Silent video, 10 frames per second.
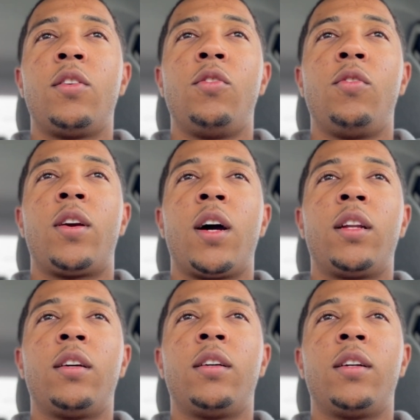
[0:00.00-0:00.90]
you kind
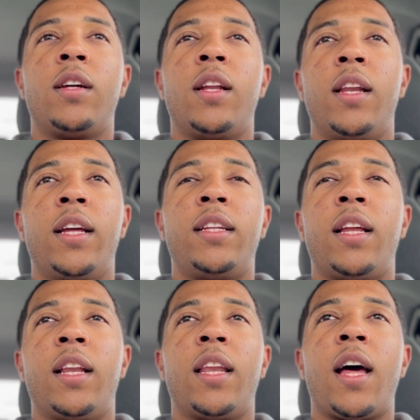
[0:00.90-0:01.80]
of let
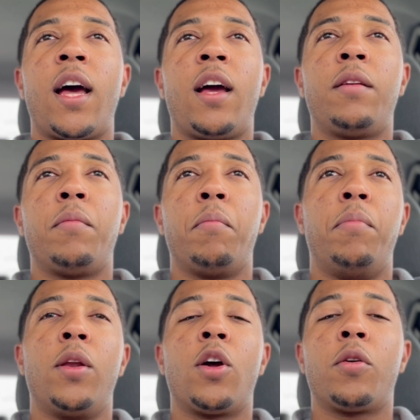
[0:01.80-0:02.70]
that line
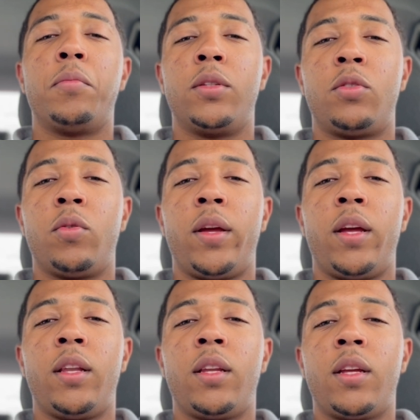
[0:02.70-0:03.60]
blur between